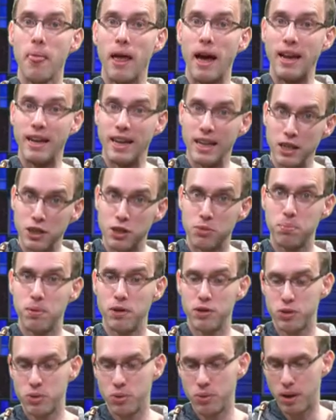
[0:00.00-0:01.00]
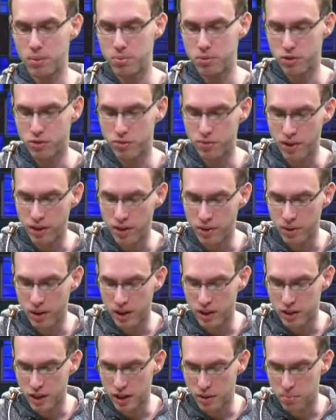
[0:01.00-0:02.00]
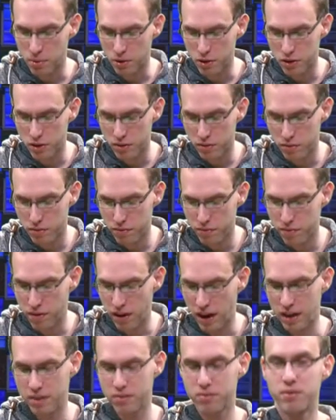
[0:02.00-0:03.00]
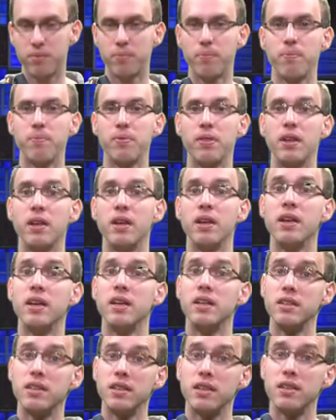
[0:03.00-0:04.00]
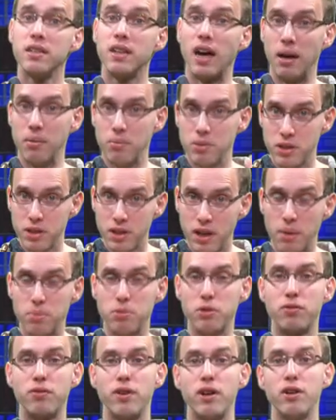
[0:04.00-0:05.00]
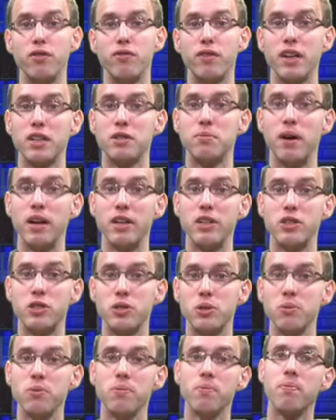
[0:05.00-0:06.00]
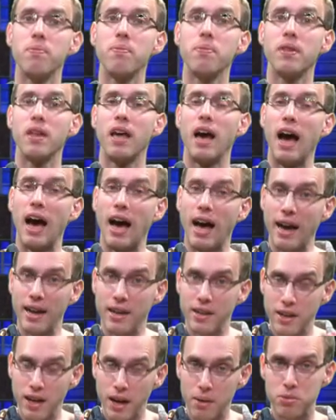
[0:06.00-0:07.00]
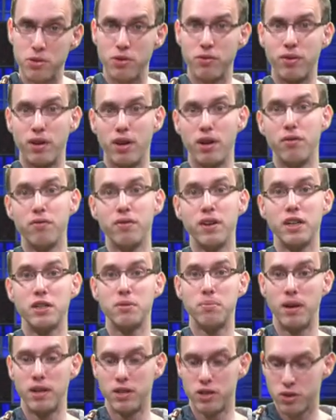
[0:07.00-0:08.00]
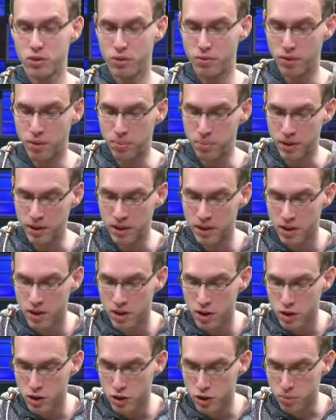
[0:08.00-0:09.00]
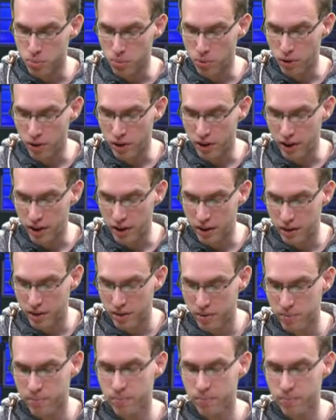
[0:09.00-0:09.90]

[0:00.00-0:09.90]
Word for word: and the x plus 2 absolute value is at most 5 times absolute value of x minus 2, and absolute value of x minus 2 will be smaller than